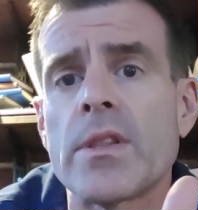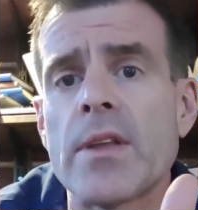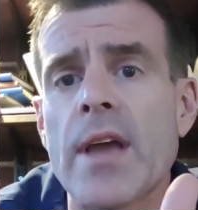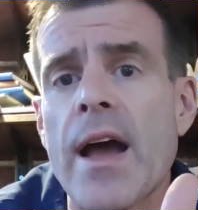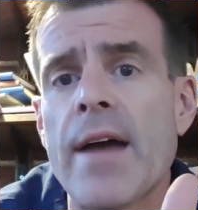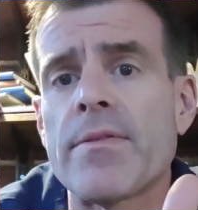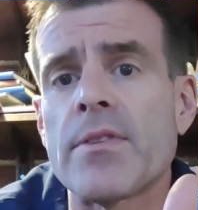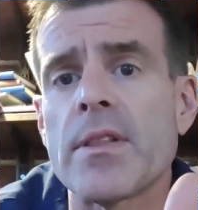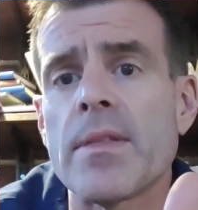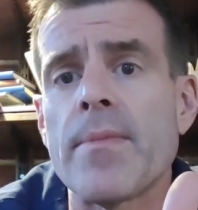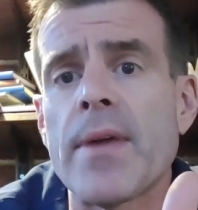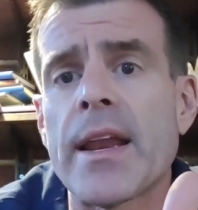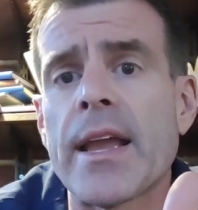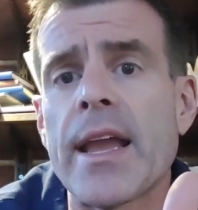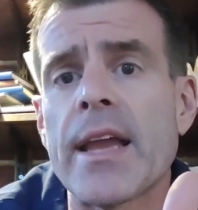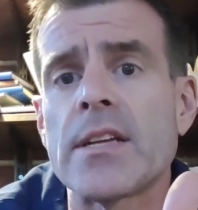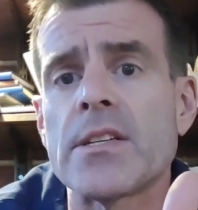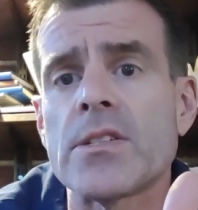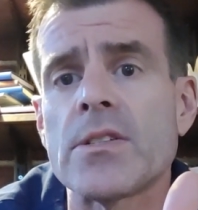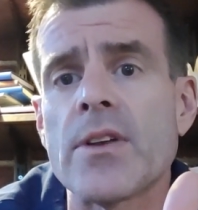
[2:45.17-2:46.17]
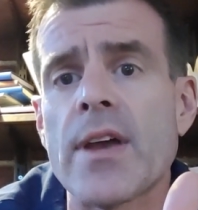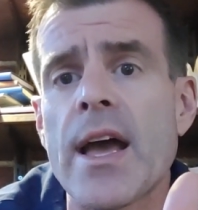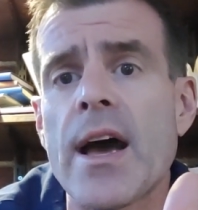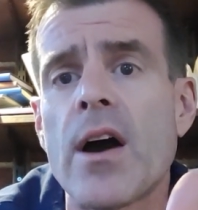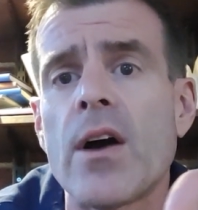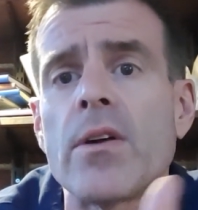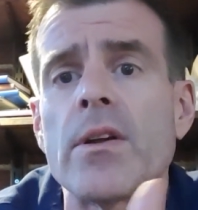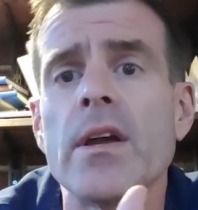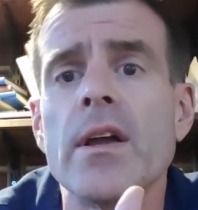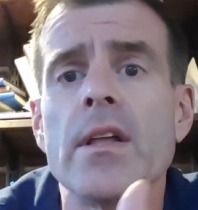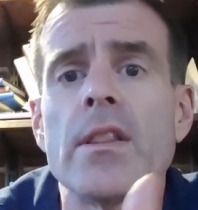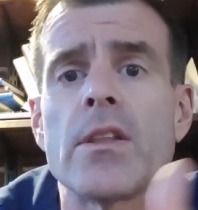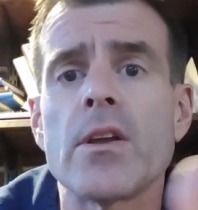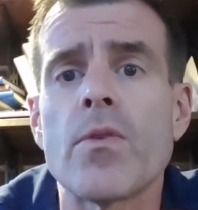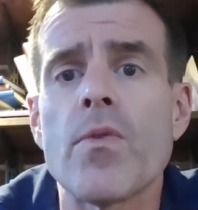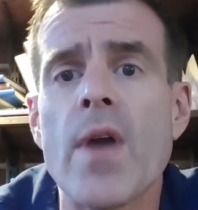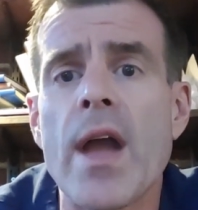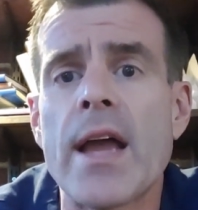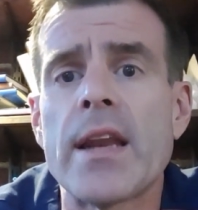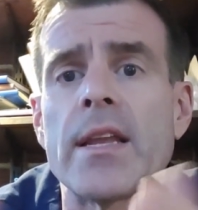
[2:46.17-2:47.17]
after the medications are held, the
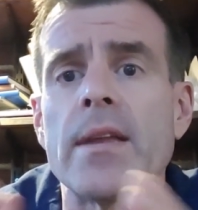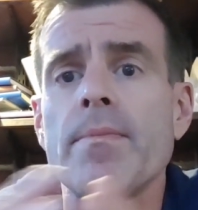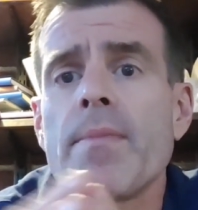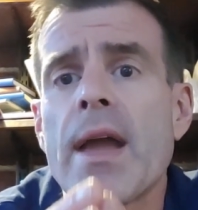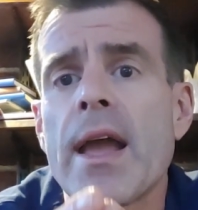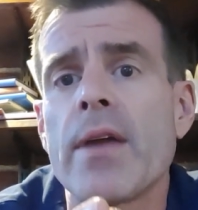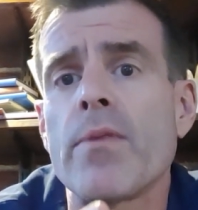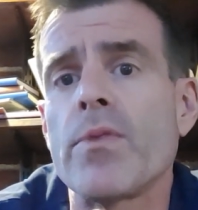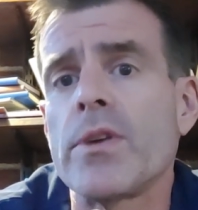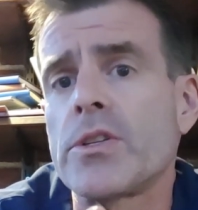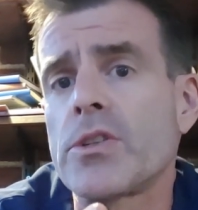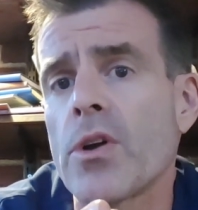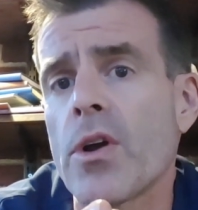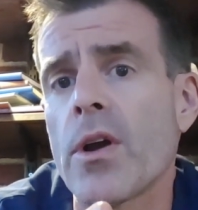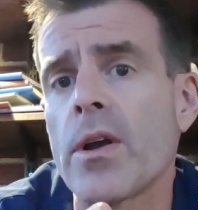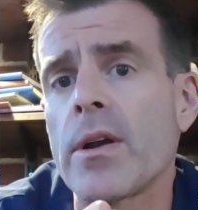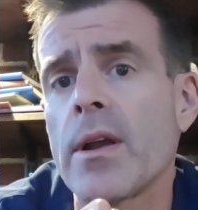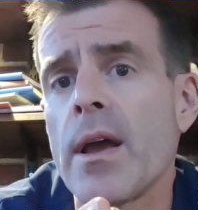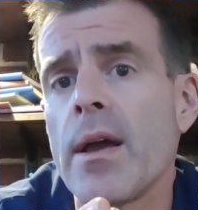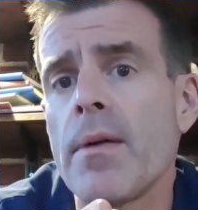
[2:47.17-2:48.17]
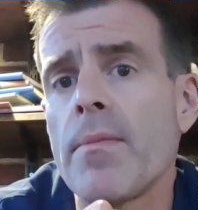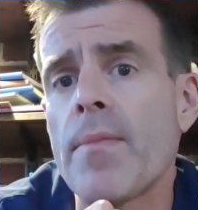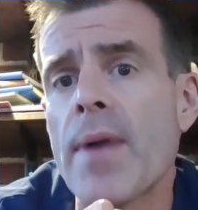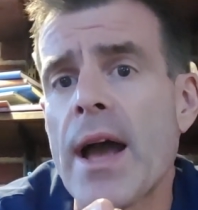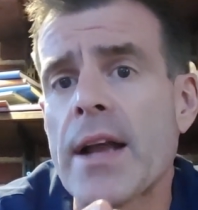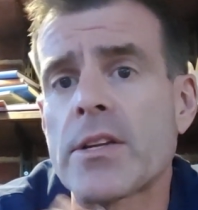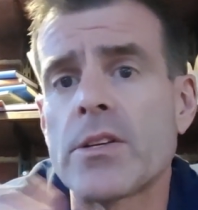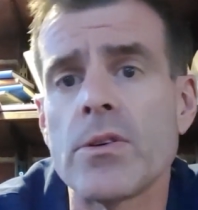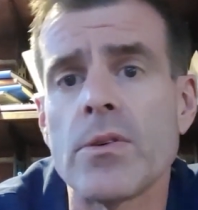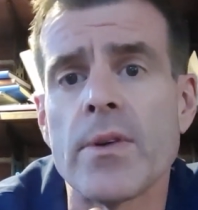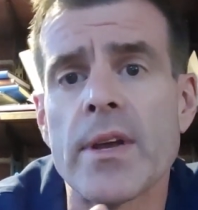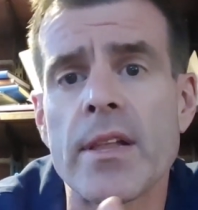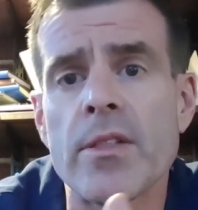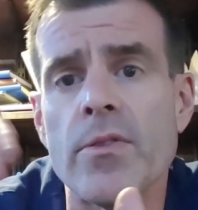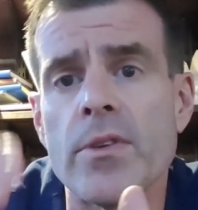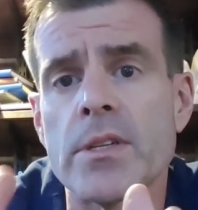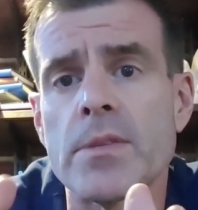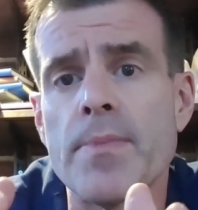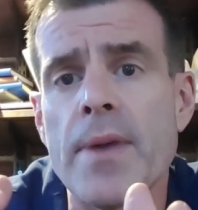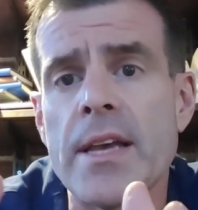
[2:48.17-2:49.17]
creatinine may return back to either
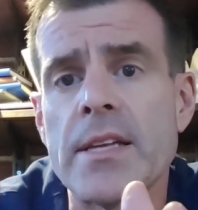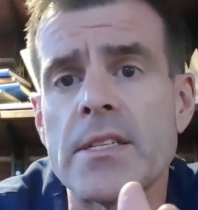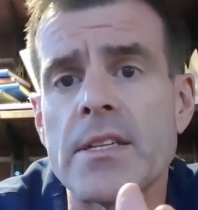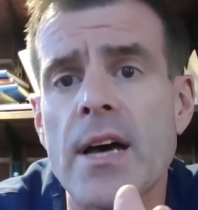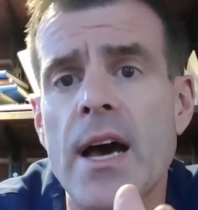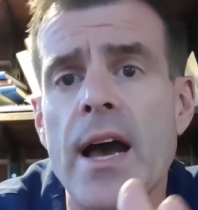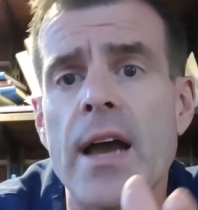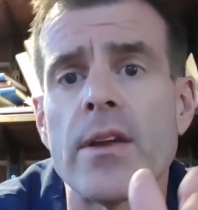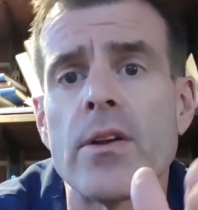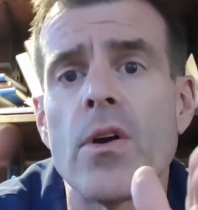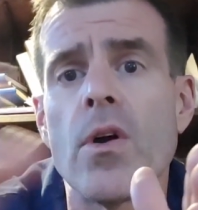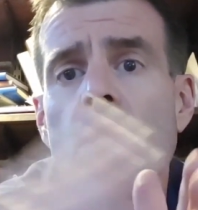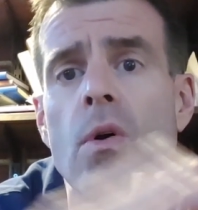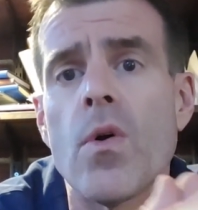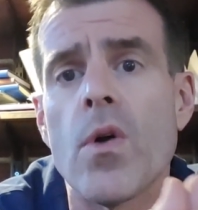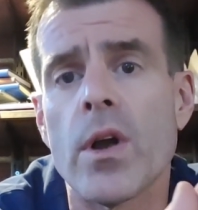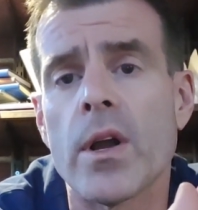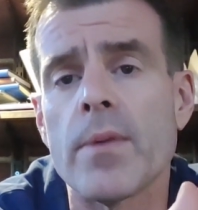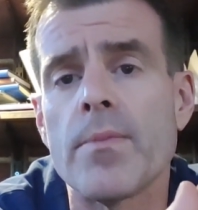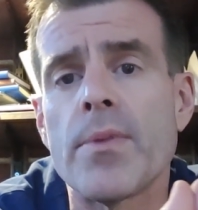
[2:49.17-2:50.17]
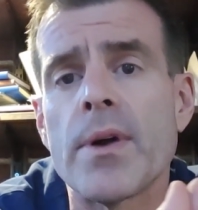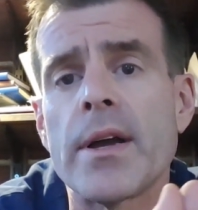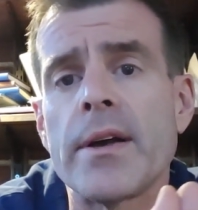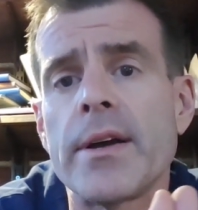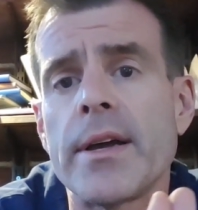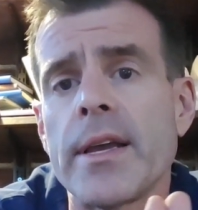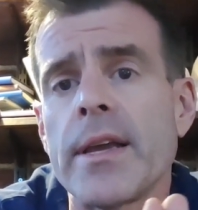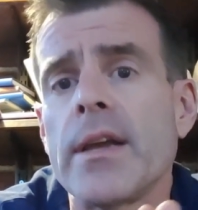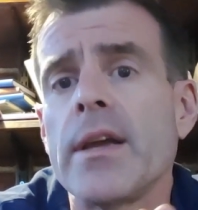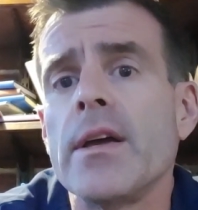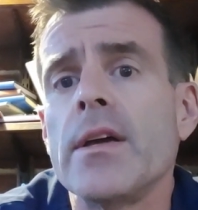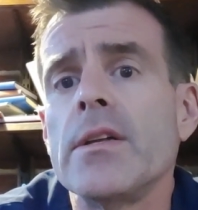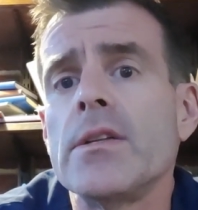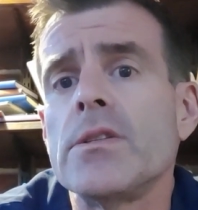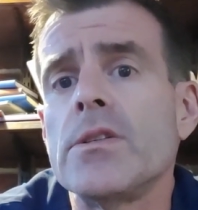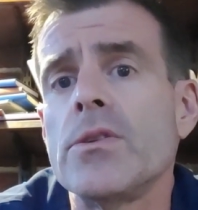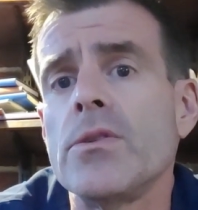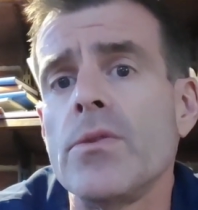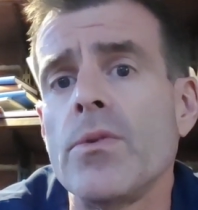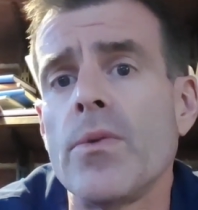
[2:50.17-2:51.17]
its baseline or completely
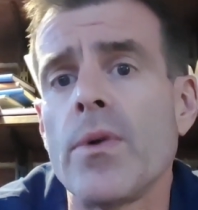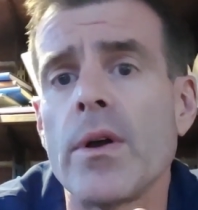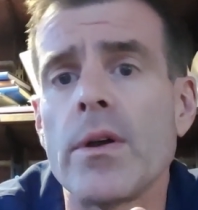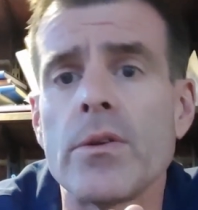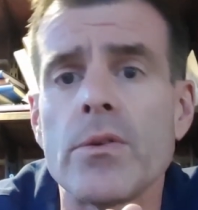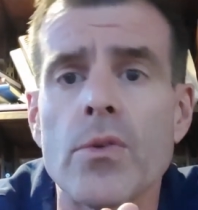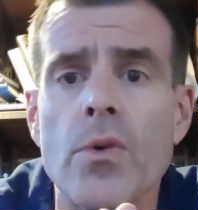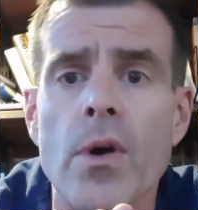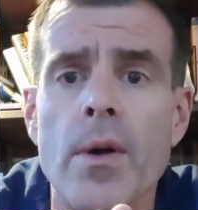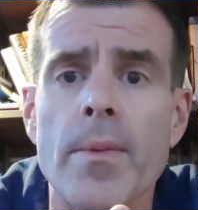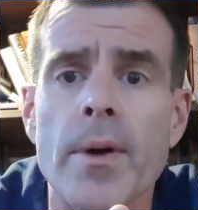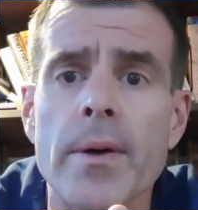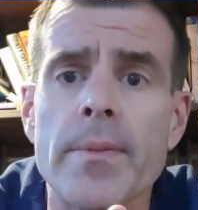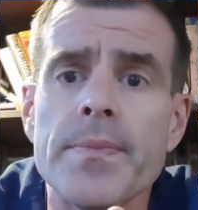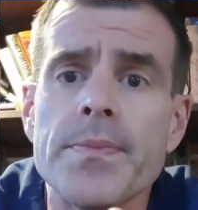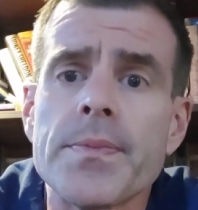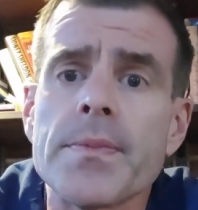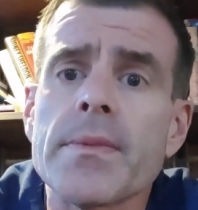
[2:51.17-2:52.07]
to normal.